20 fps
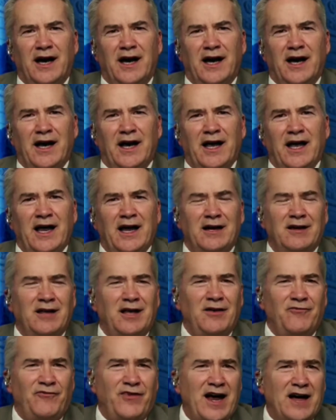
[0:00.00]
Uh, and
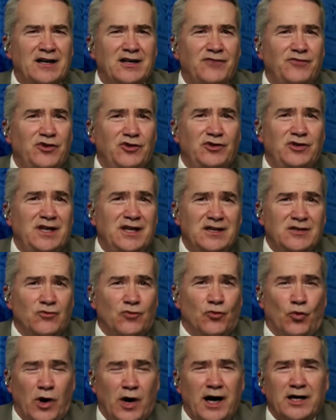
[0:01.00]
in fact, if you
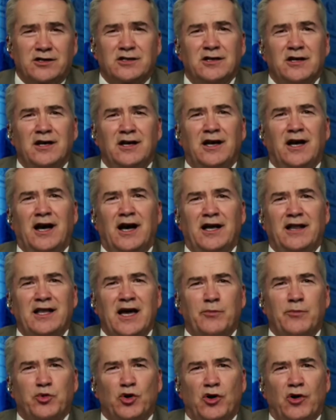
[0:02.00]
didn't watch uh,
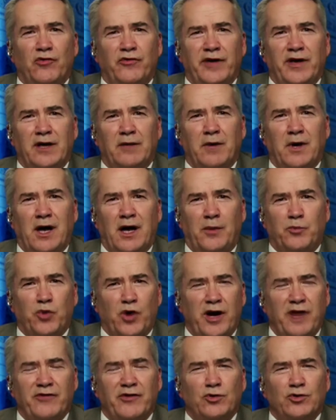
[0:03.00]
that Pro, uh,
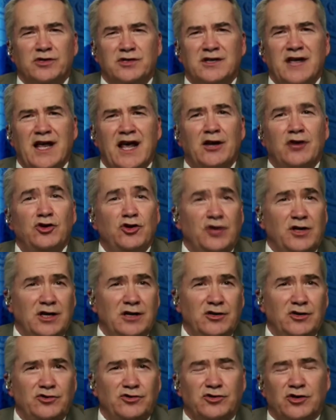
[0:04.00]
Pray Vote Stand, you
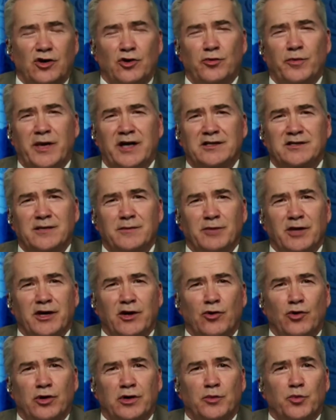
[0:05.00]
can do so by
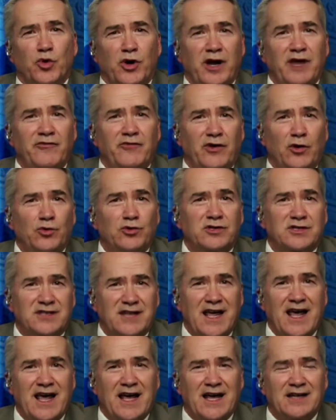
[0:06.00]
simply going to
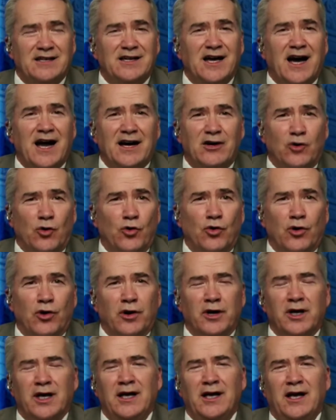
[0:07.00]

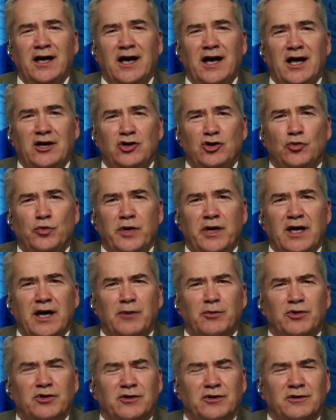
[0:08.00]
prayvotestand.org and you'll be
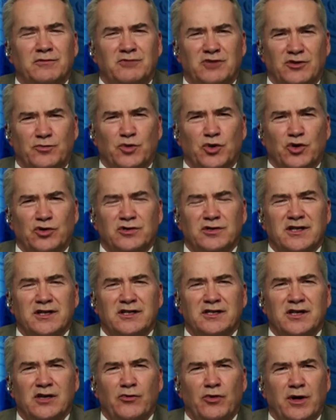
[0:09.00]
able to, to
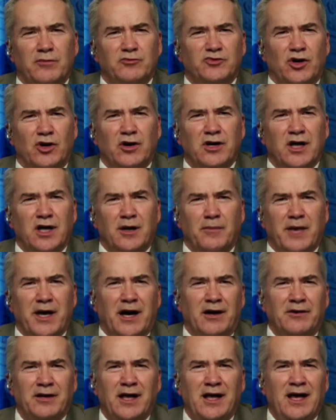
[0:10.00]
personally see what I'm talking
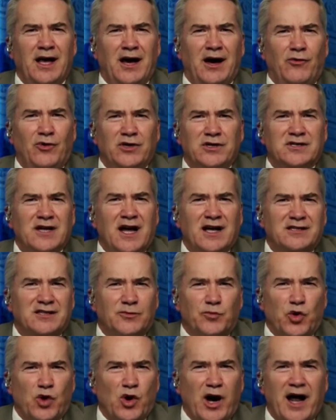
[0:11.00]
about. Well, it's
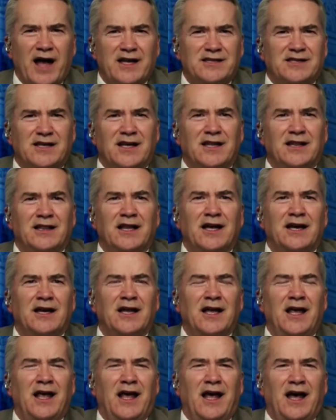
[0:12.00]
not surprising
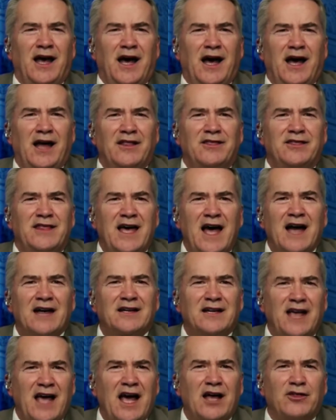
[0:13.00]
that uh,
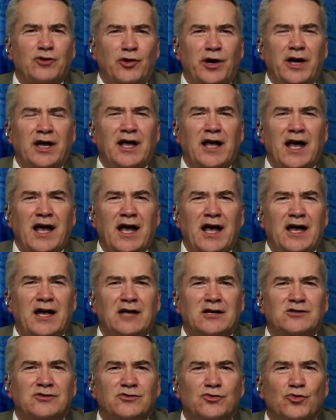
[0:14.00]
that gathering
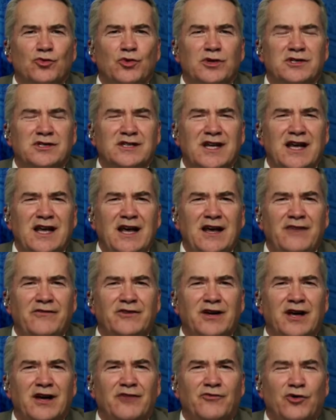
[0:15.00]
has
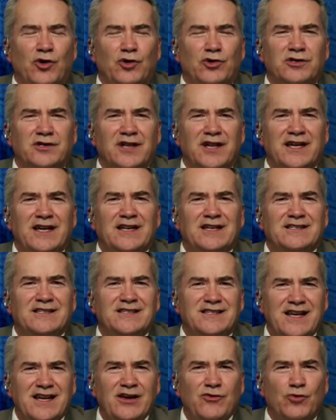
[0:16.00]
received virtually
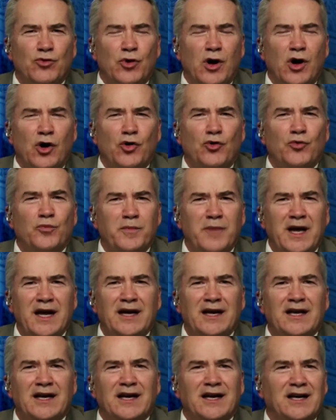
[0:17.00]
zero
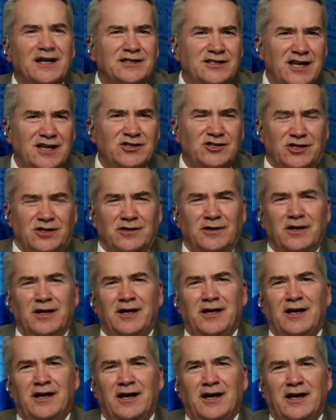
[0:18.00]
media attention,
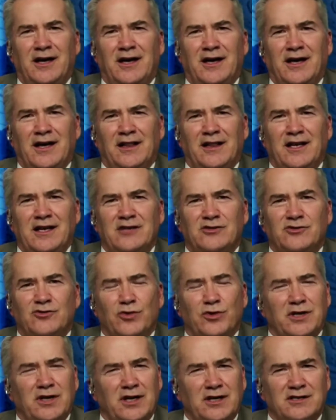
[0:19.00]
at
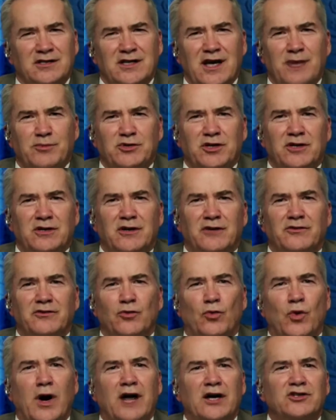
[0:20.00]
least with the exception
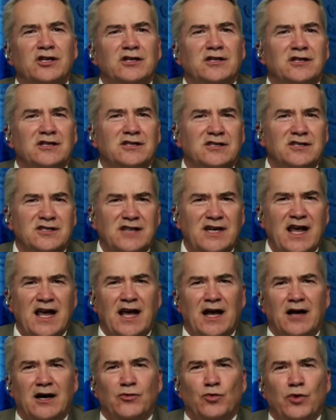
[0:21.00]
of the Washington
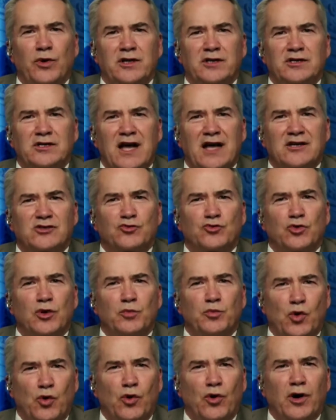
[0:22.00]
Stand, which has a
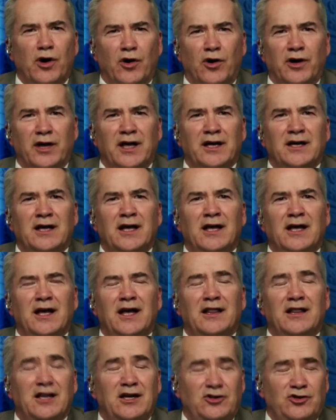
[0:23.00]
report on it
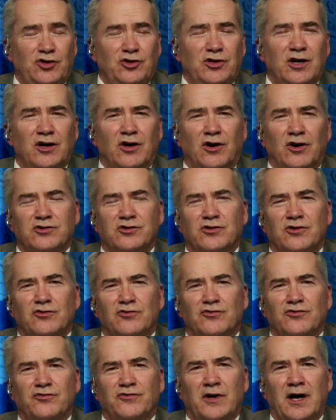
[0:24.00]
that you can
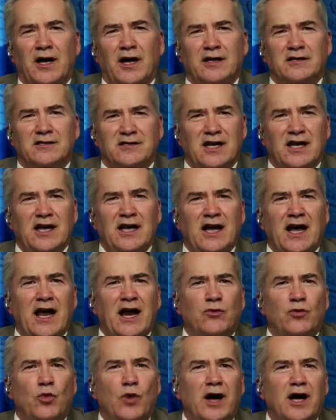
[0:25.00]
also uh, see
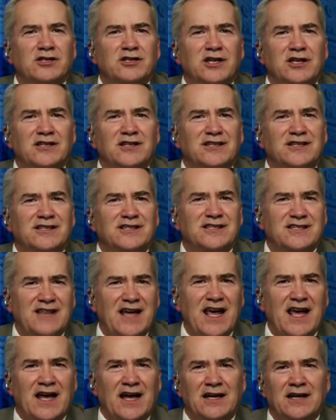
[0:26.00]
at
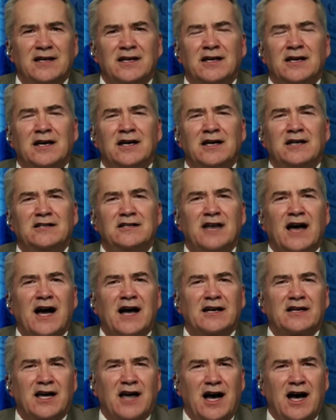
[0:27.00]

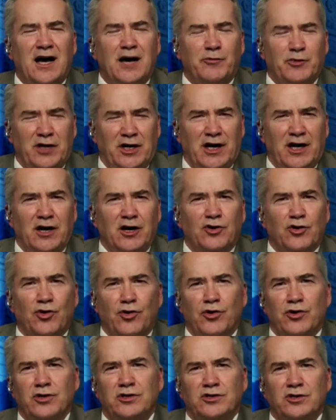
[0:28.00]
washingtonstand.com, and I
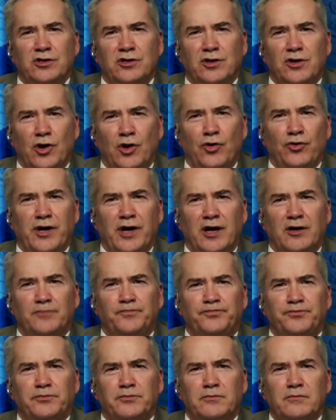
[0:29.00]
encourage you to go
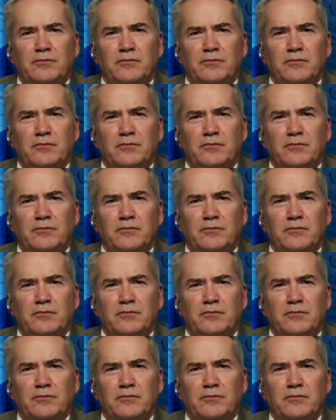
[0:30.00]
there.